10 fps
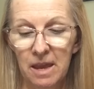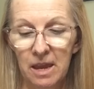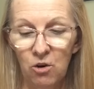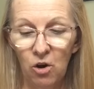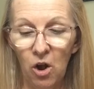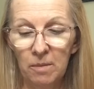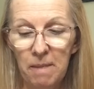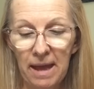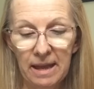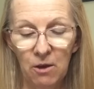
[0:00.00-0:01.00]
He crawled
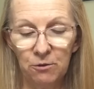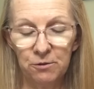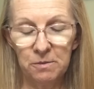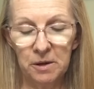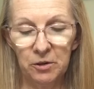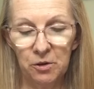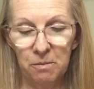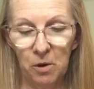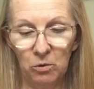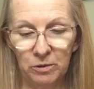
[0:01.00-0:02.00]
back out from under the
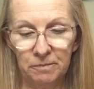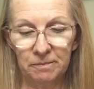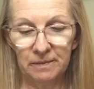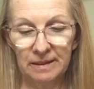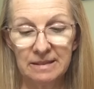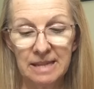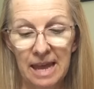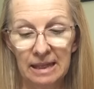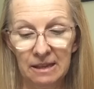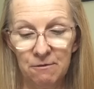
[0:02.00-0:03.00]
boat.
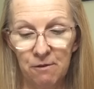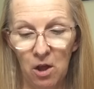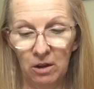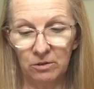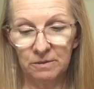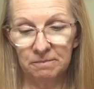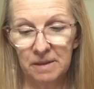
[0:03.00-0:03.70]
Stanley followed.